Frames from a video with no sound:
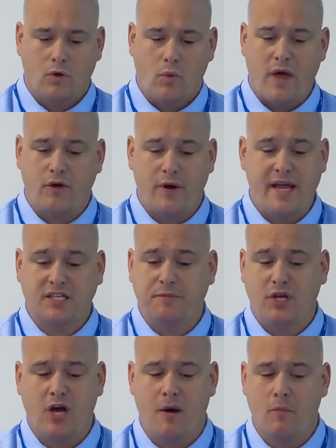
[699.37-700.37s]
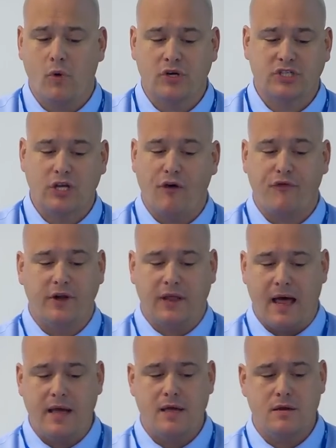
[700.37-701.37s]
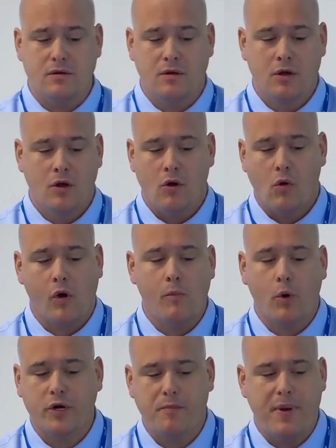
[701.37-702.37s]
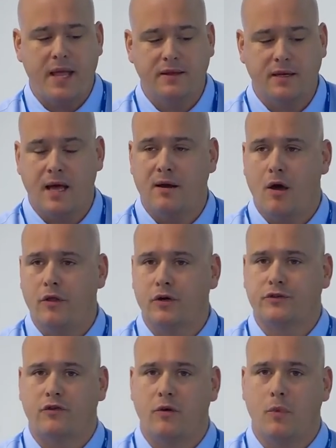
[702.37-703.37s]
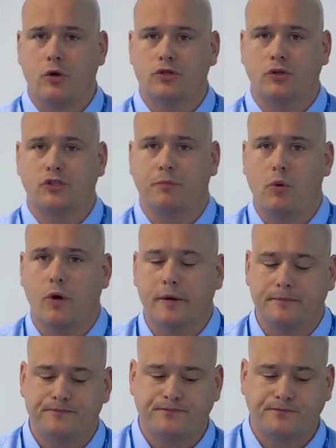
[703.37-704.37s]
Whether he has become more self-reliant or more dependent on others for emotional support.